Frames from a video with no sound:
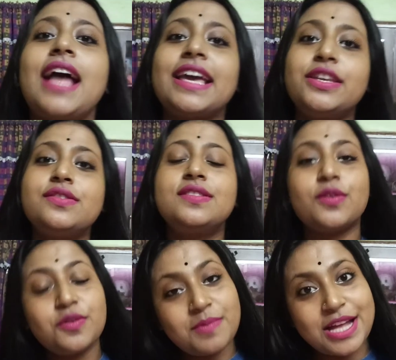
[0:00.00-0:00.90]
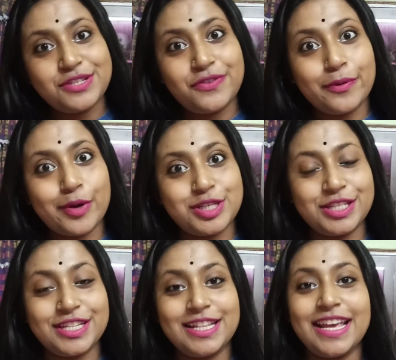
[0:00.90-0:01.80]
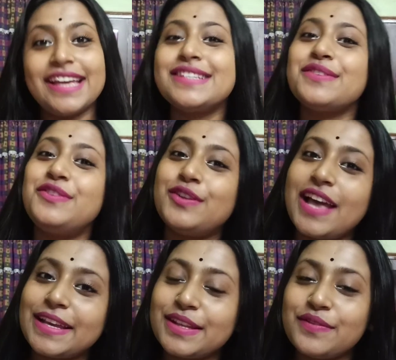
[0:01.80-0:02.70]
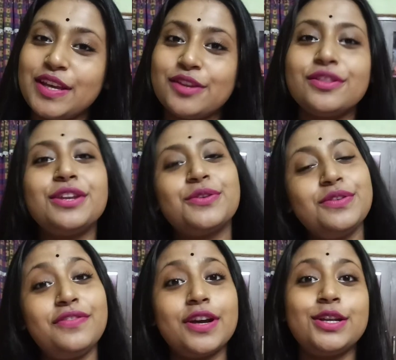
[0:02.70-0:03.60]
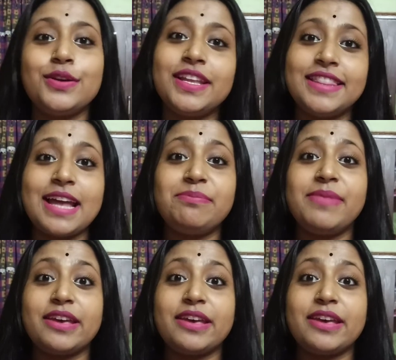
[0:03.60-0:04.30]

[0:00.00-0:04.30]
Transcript: Thank you so much for watching till the end. If you like the video, then don't forget to hit that